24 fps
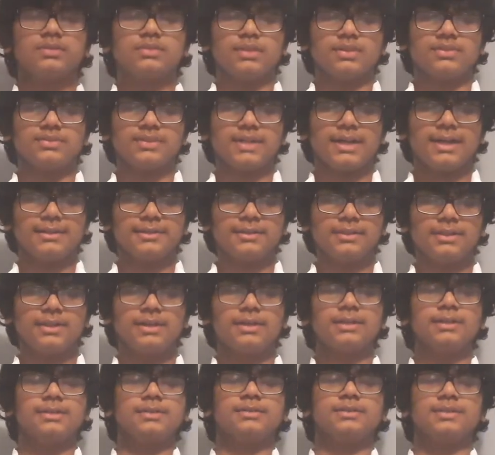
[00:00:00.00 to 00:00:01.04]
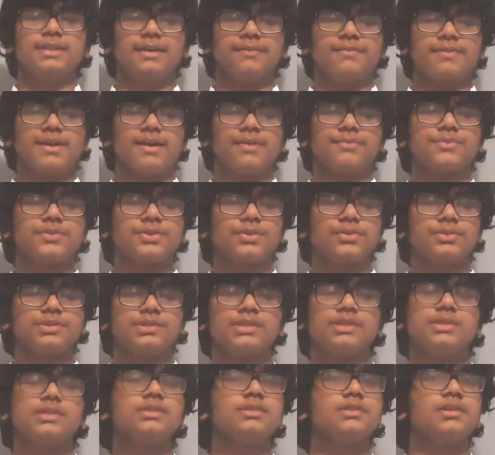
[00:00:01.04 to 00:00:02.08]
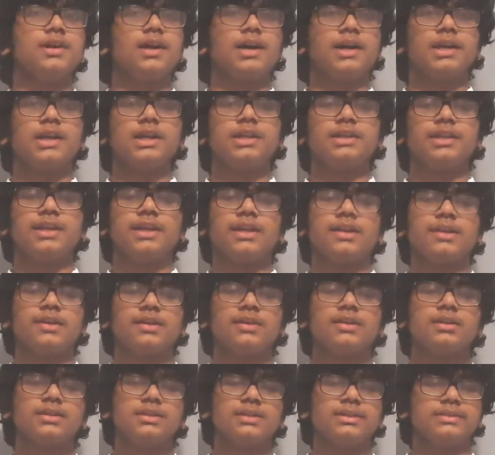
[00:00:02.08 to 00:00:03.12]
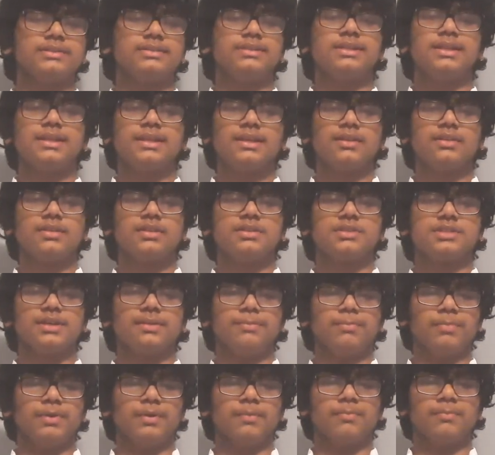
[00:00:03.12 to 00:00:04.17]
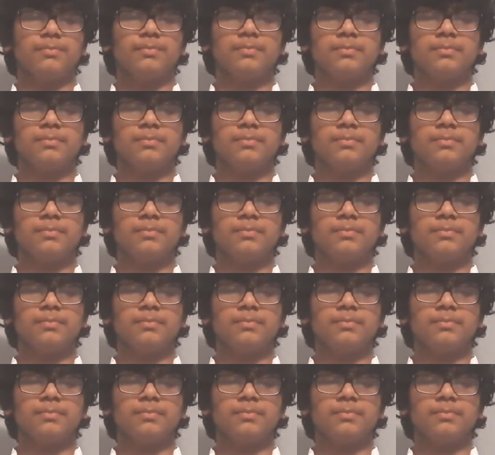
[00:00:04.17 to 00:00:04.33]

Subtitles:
The sadhana that we have chosen to undertake is Liki the Japa.